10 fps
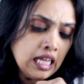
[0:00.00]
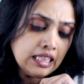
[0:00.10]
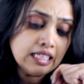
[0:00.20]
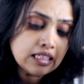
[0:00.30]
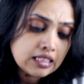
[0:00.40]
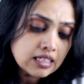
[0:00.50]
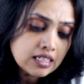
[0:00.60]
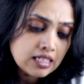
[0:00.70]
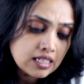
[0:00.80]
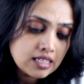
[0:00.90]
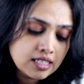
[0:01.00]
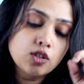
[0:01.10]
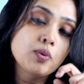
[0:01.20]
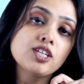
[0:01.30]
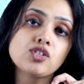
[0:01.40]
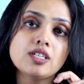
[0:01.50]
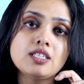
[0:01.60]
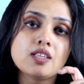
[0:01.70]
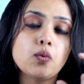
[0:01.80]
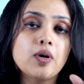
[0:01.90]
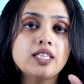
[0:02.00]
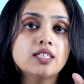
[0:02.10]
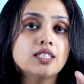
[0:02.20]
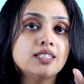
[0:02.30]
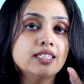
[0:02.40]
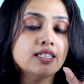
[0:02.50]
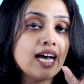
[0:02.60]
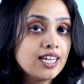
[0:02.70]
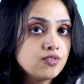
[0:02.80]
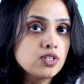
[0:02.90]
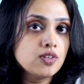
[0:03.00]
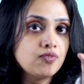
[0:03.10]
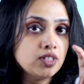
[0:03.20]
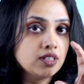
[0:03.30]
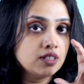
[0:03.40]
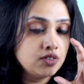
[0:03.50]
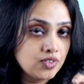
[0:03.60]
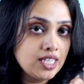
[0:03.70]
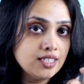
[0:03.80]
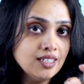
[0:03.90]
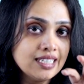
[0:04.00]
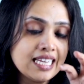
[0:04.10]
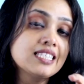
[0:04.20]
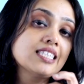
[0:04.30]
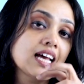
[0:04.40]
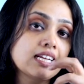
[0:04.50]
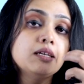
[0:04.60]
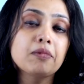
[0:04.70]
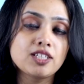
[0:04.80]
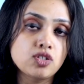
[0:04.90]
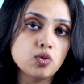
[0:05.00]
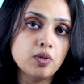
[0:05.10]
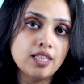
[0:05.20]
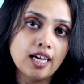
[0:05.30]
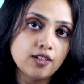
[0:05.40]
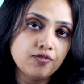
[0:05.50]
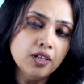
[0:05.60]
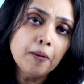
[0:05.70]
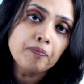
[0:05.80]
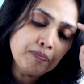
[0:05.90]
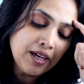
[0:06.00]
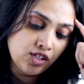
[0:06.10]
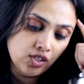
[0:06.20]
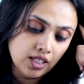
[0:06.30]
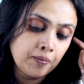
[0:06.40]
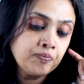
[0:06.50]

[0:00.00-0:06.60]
Then the third situation is whether the address of the reader exactly matches with that of the patient.